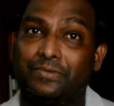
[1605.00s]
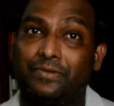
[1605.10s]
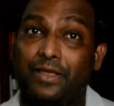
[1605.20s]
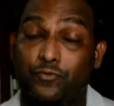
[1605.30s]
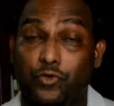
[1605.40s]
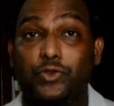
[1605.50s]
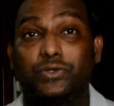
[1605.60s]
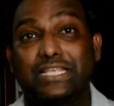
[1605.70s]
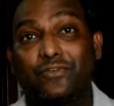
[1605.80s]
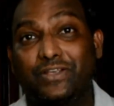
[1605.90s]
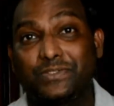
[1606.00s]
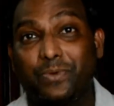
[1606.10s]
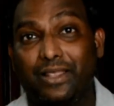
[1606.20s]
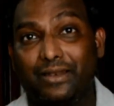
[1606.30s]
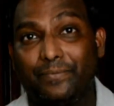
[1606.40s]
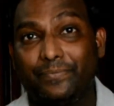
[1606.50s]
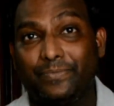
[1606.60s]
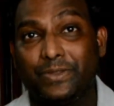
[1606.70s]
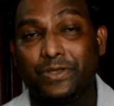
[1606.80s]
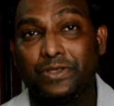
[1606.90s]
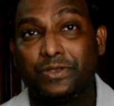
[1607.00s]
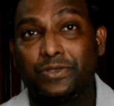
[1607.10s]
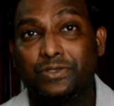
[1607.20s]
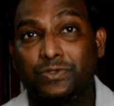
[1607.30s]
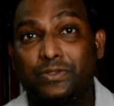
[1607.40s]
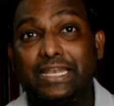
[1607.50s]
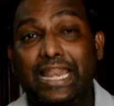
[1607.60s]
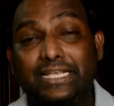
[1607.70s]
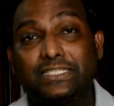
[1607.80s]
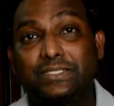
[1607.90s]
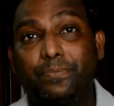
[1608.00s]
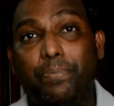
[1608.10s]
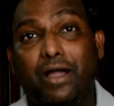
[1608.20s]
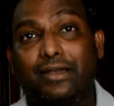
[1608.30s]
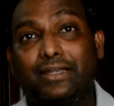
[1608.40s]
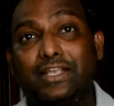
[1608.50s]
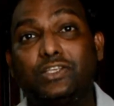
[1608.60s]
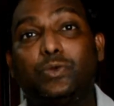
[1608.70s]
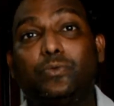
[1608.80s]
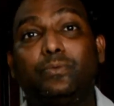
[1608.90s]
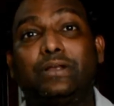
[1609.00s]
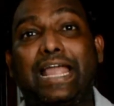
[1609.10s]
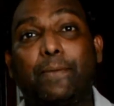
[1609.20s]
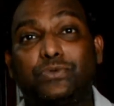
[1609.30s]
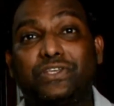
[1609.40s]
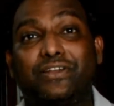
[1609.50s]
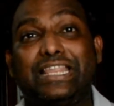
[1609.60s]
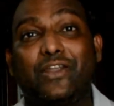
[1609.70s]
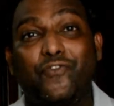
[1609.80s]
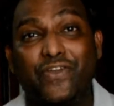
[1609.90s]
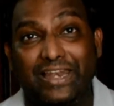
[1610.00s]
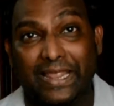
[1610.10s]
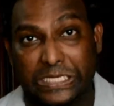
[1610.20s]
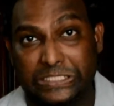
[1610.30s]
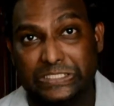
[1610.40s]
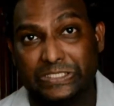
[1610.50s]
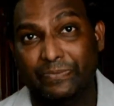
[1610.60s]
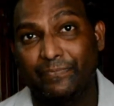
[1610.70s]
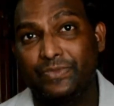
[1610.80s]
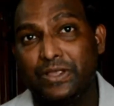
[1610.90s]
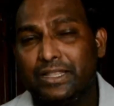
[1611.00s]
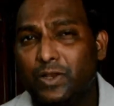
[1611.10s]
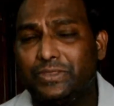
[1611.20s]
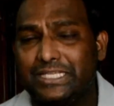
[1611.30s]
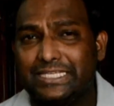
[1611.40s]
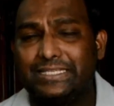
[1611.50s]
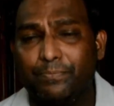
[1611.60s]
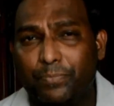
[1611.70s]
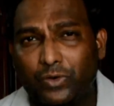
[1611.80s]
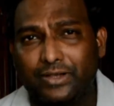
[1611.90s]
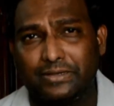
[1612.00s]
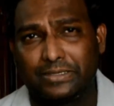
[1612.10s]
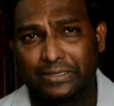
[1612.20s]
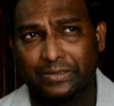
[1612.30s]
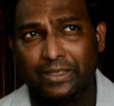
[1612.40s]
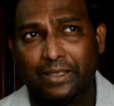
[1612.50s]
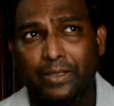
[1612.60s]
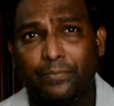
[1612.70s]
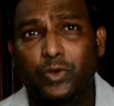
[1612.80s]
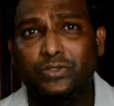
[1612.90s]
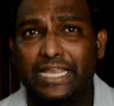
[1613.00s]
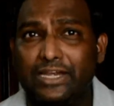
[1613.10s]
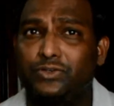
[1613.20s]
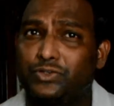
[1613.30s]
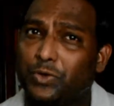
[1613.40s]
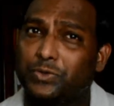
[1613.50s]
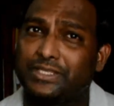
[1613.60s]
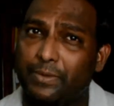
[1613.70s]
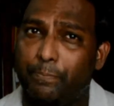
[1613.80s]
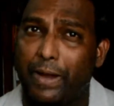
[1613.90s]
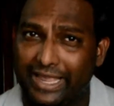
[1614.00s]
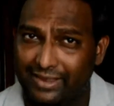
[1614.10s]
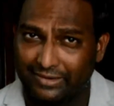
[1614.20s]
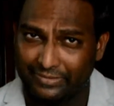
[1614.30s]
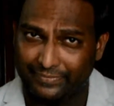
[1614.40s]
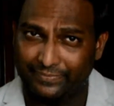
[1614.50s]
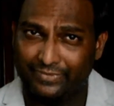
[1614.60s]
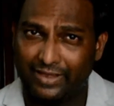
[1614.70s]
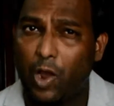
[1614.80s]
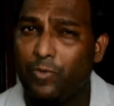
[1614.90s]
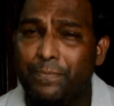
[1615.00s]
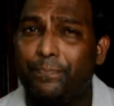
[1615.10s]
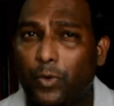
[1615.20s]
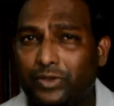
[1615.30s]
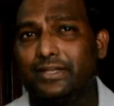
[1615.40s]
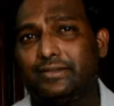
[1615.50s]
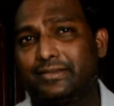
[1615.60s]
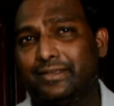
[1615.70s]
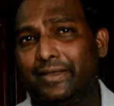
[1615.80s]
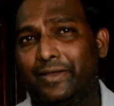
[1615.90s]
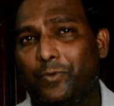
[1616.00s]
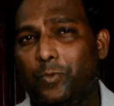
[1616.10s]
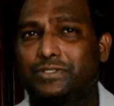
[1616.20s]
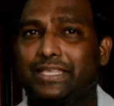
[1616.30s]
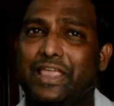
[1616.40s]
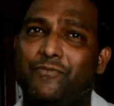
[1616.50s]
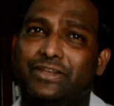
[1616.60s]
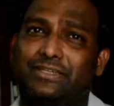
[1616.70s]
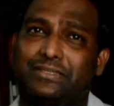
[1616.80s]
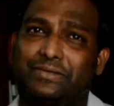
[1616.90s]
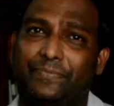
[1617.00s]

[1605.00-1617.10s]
And for yourself as well. So the next part is to capture their feelings. Now this is important because it shows the buy-in. How important was the event?